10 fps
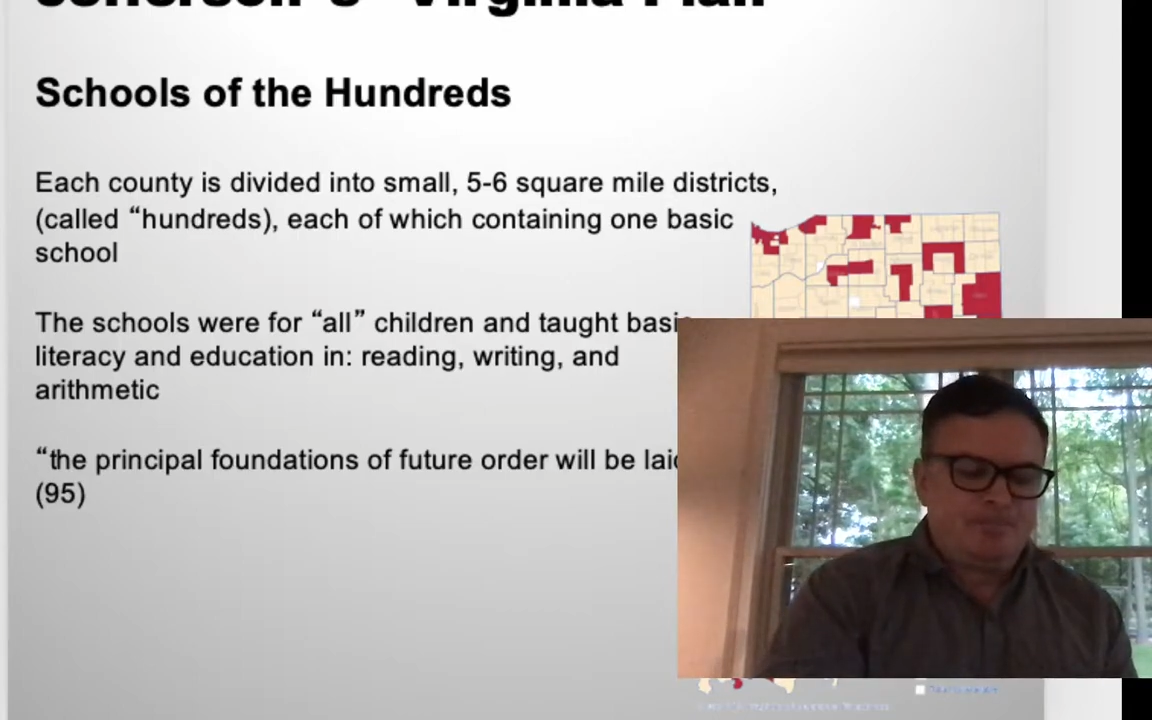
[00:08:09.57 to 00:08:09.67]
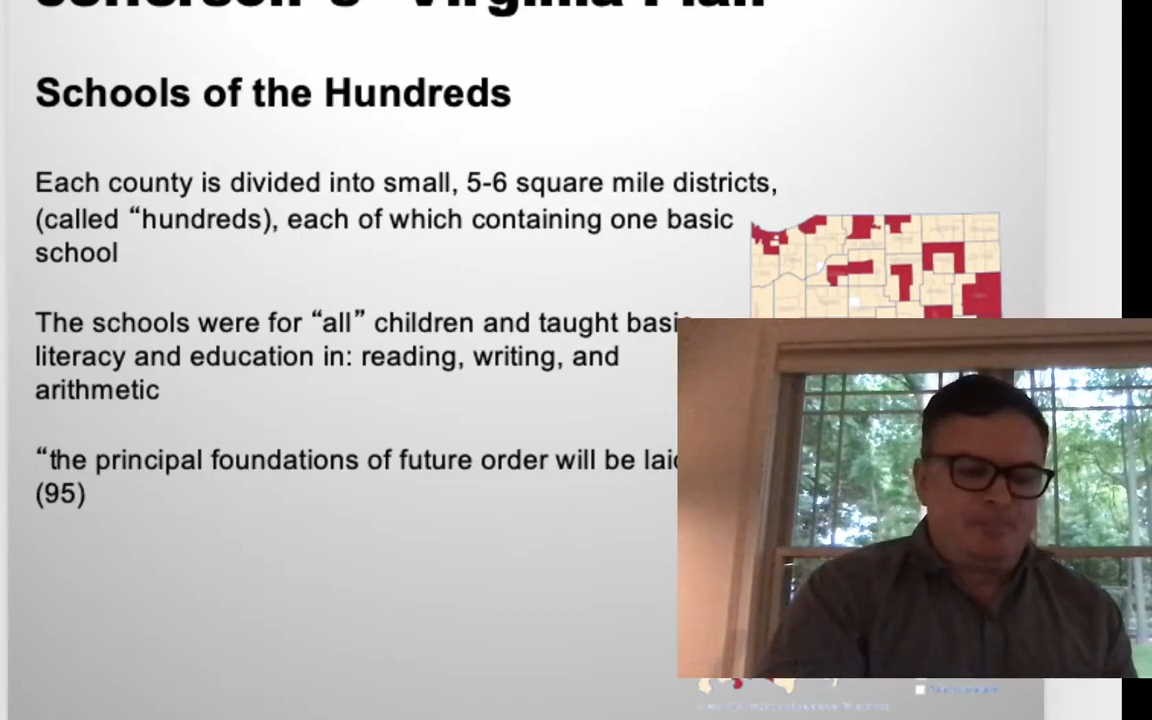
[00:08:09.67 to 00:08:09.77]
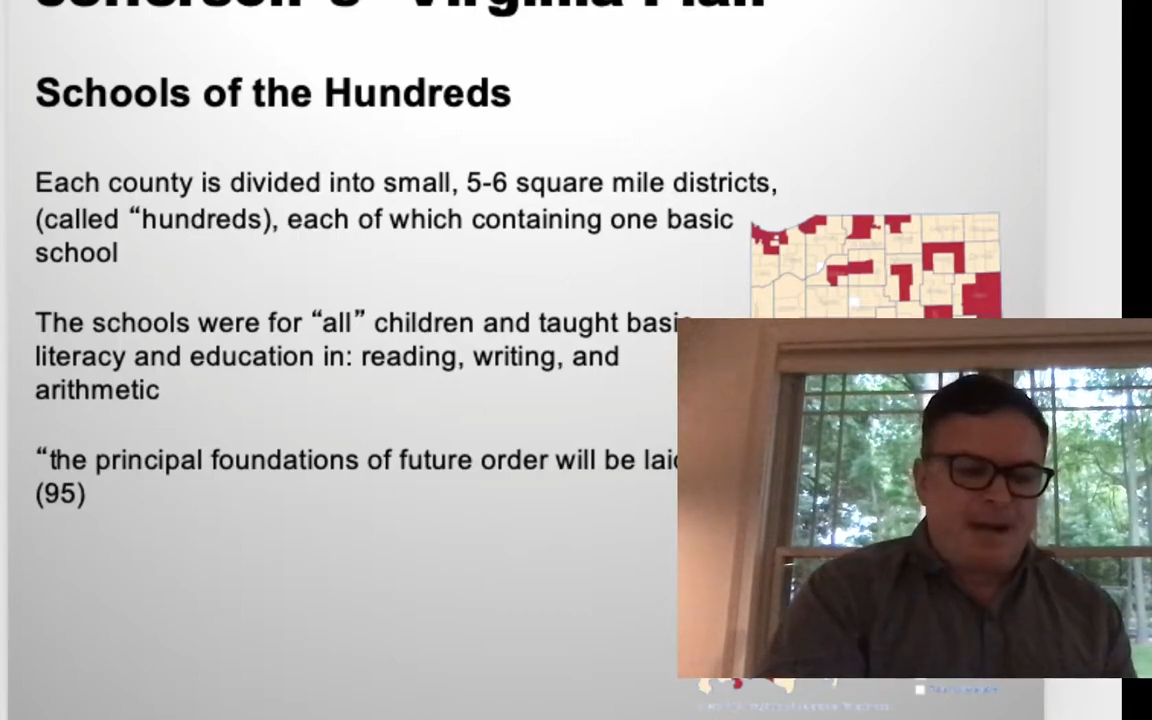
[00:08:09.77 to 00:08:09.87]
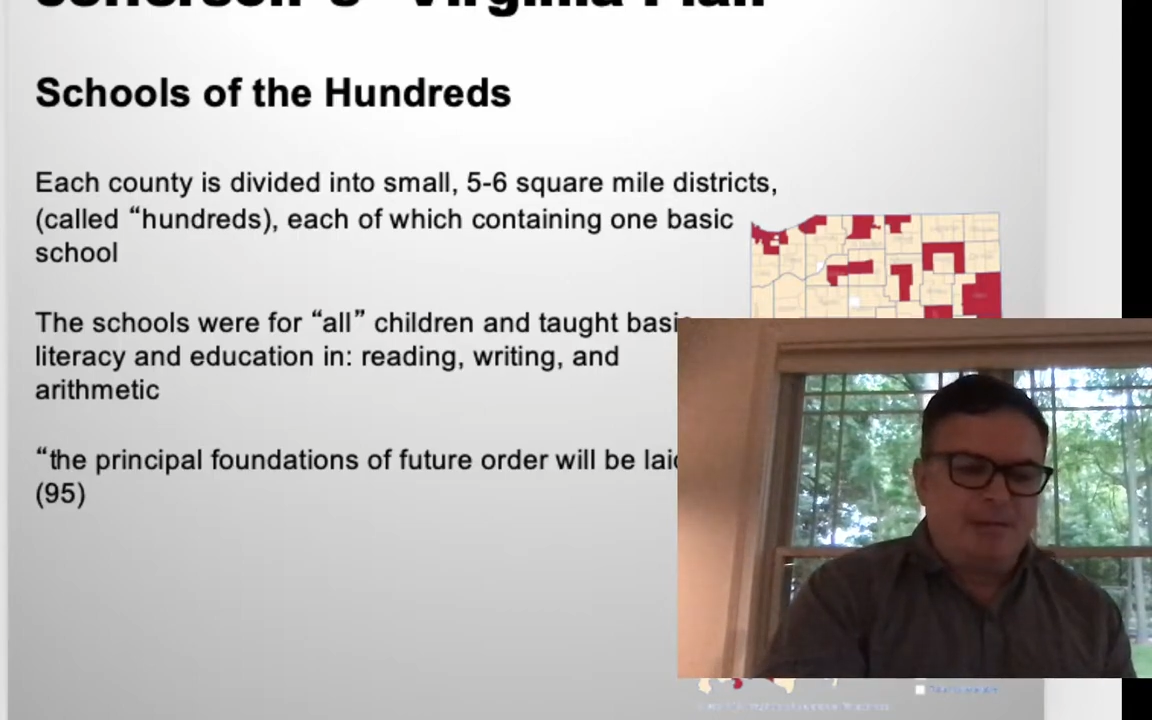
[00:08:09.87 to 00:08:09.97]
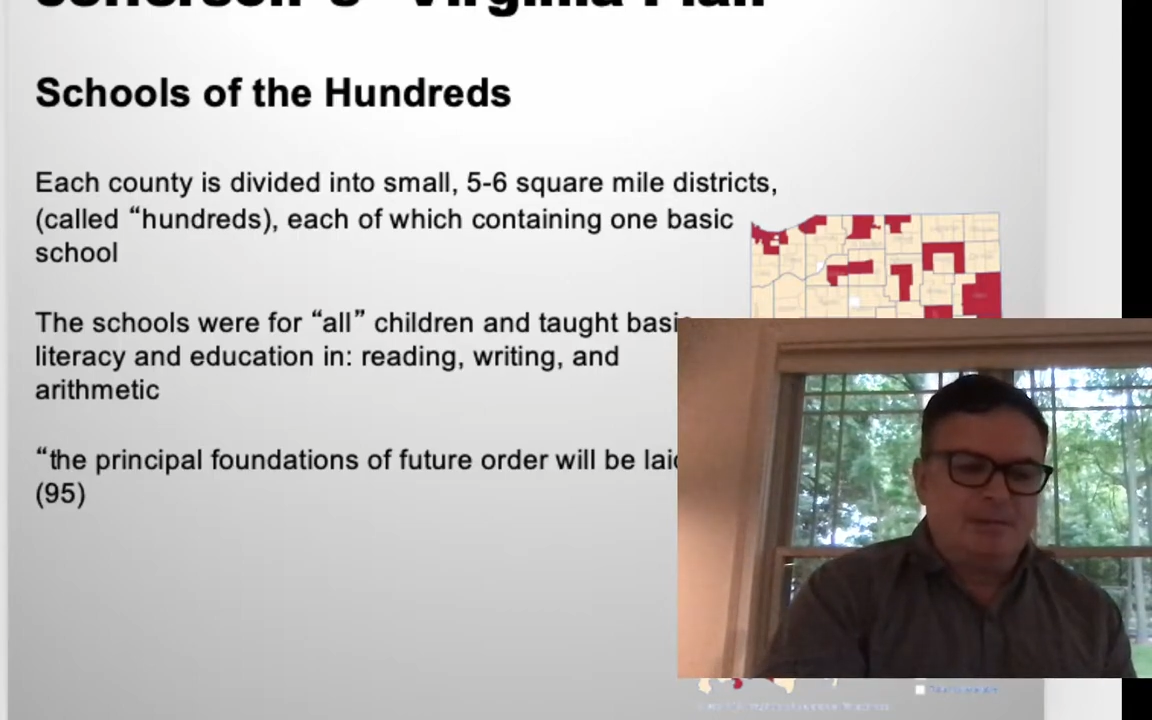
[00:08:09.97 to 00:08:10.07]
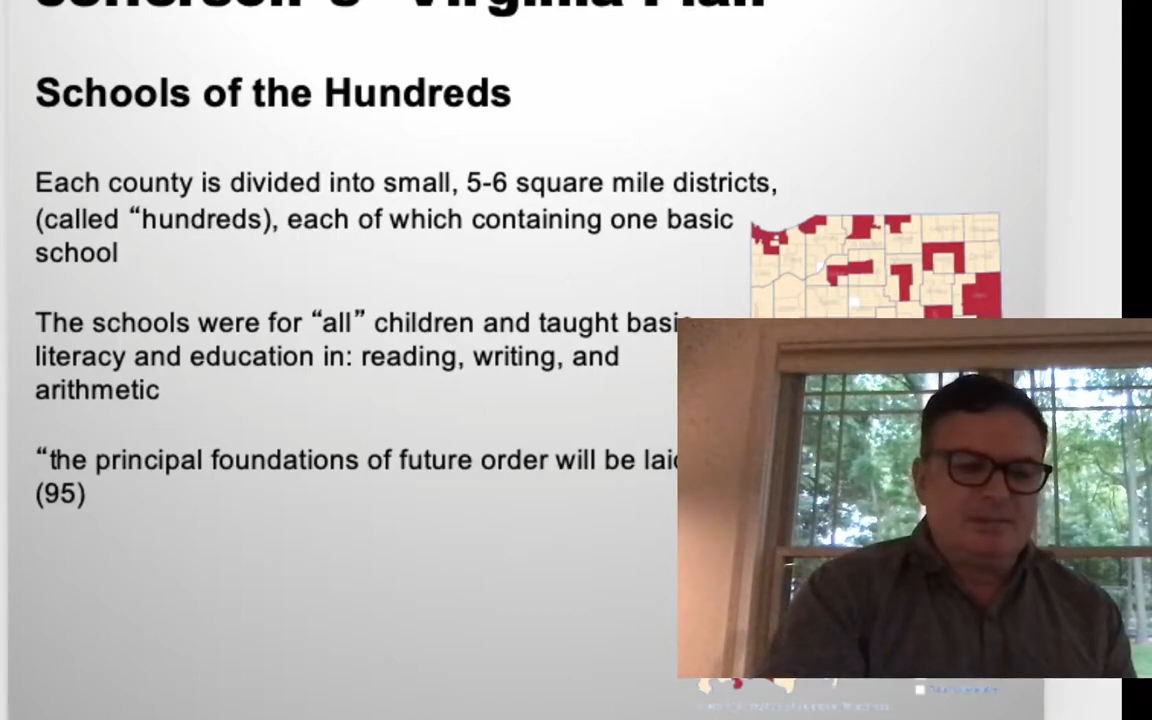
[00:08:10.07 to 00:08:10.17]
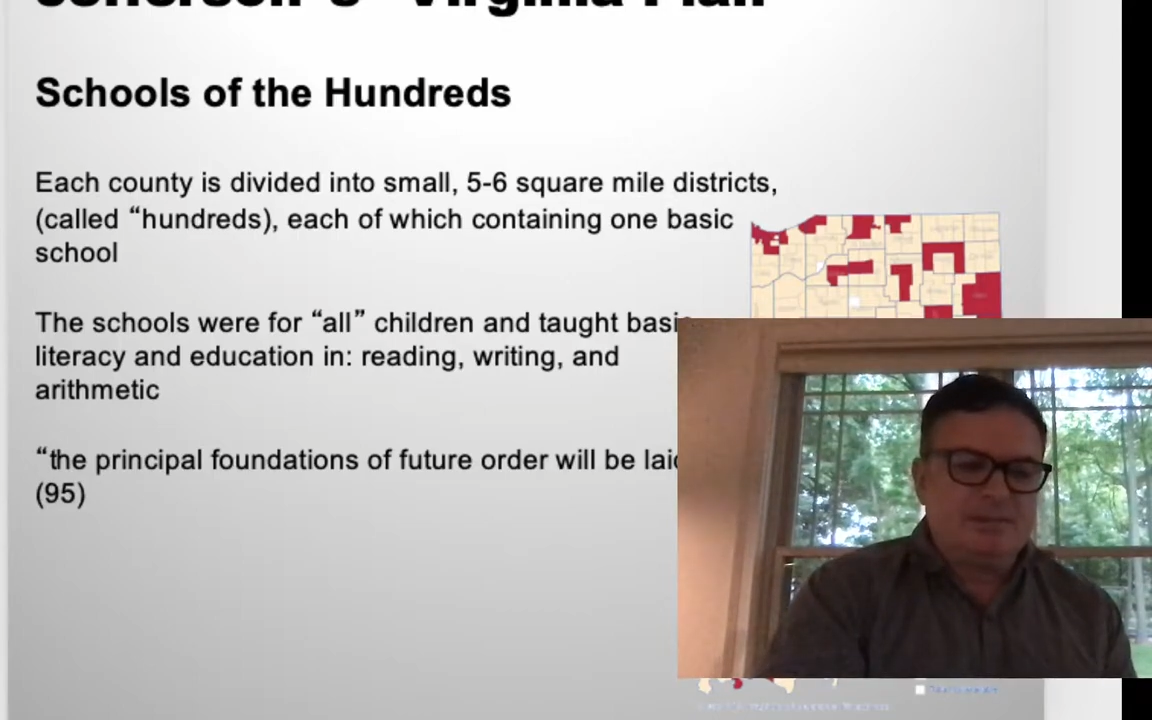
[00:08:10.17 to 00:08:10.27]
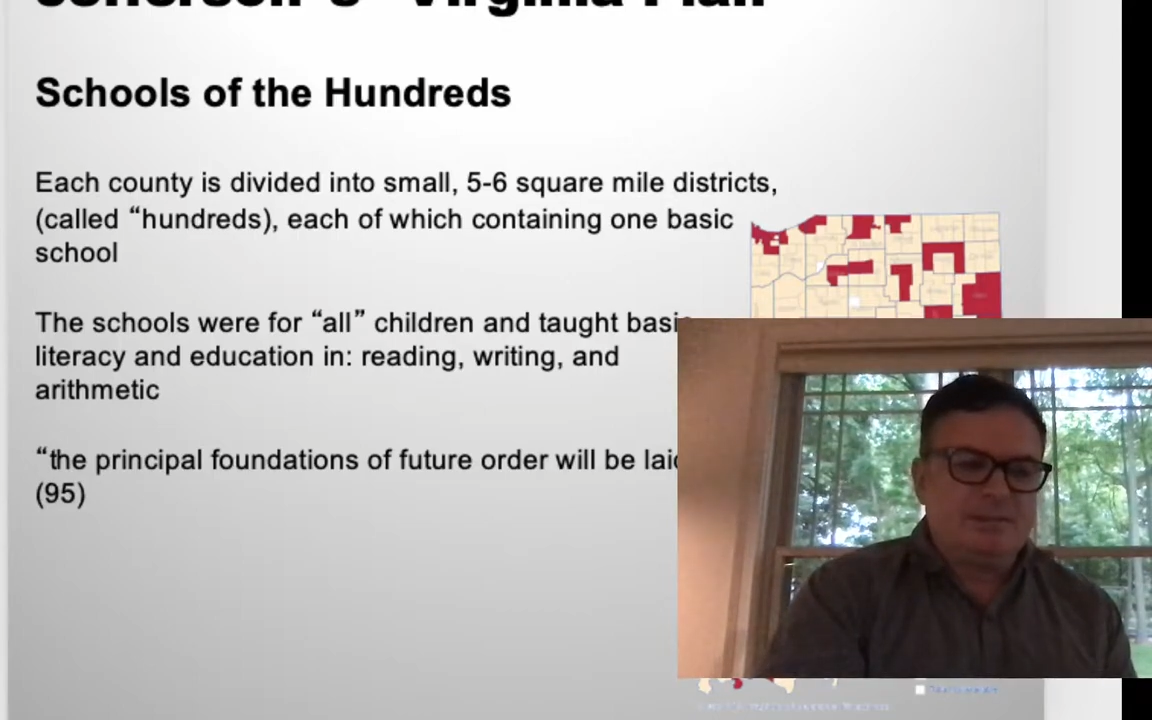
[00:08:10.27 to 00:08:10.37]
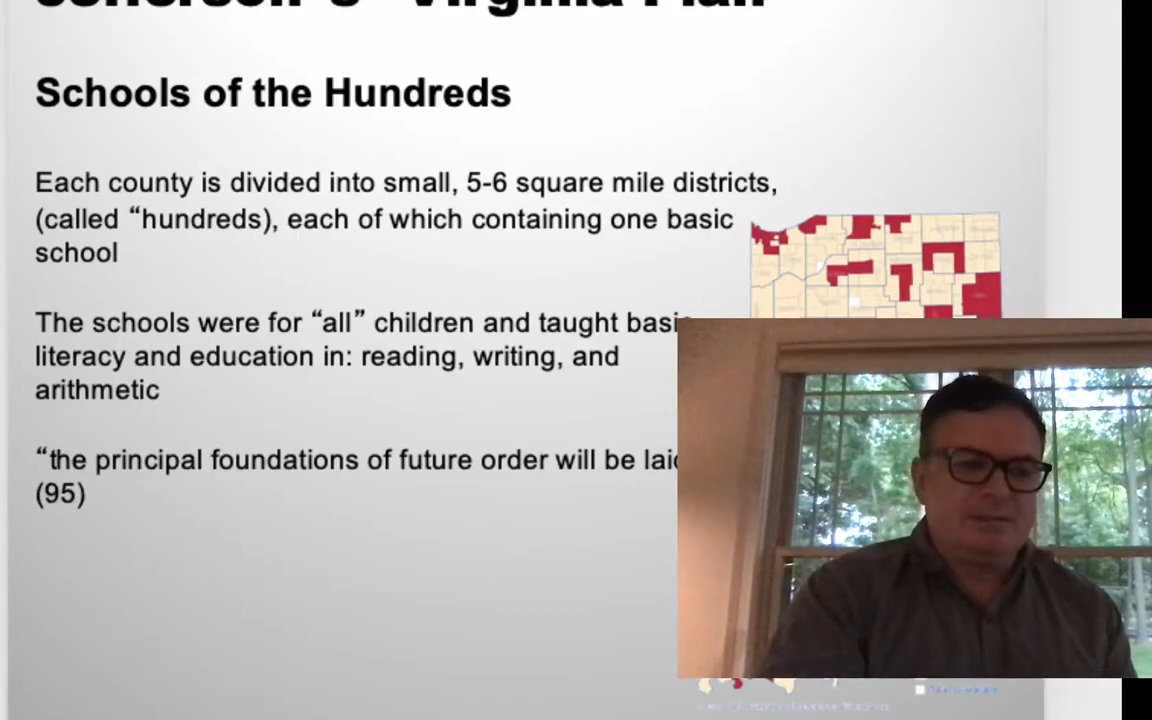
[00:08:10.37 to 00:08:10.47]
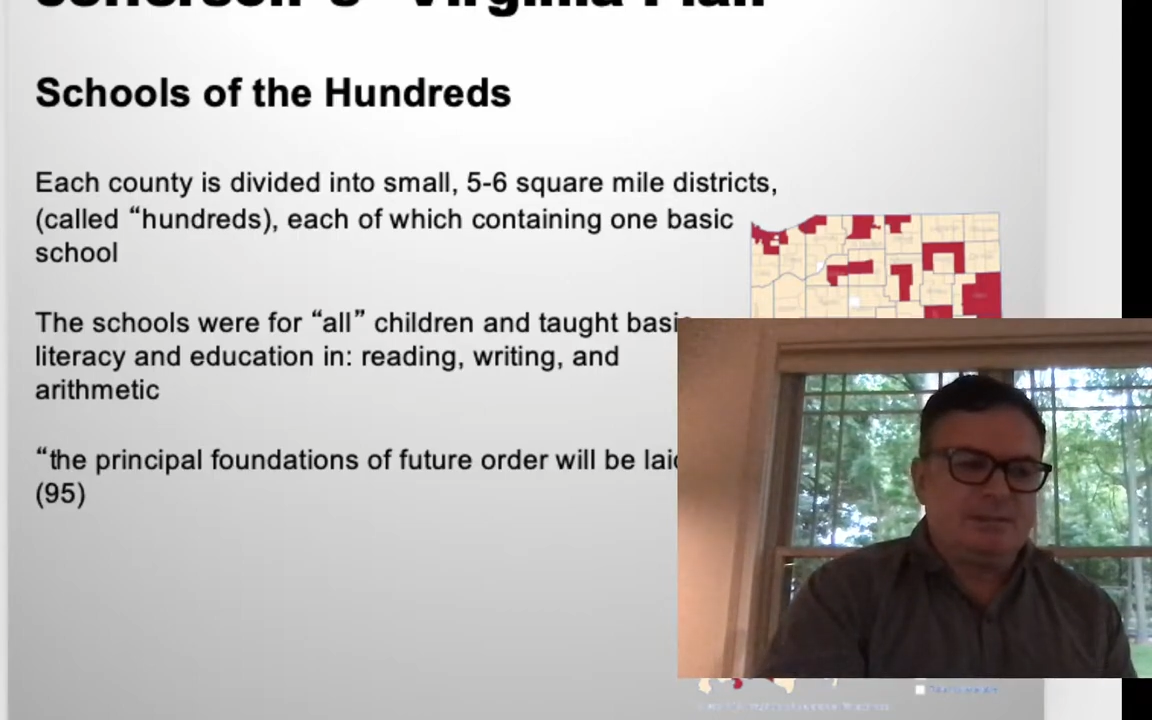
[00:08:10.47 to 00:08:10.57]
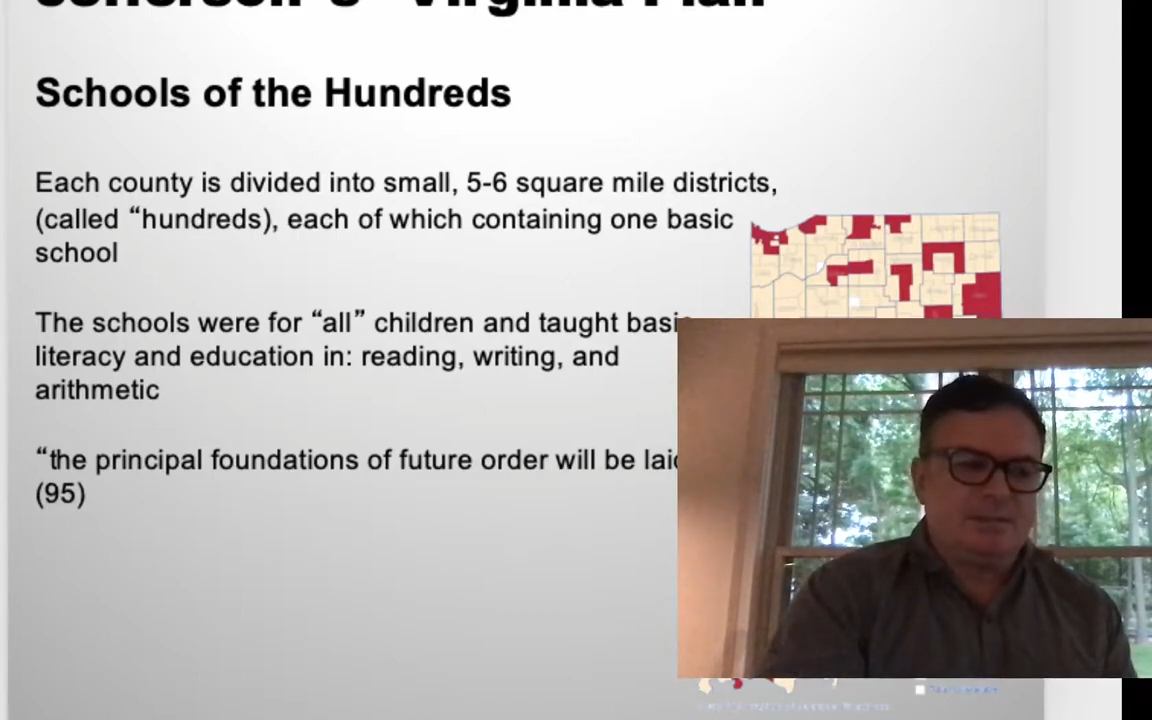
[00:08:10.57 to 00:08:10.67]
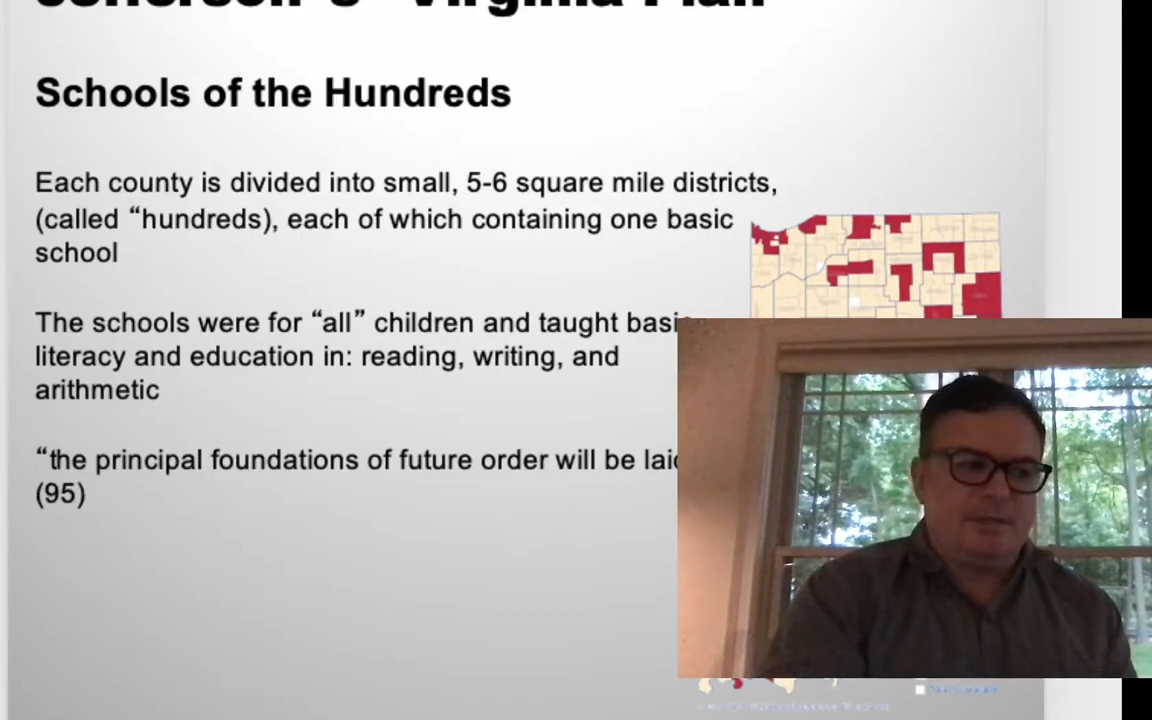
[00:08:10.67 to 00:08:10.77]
policy and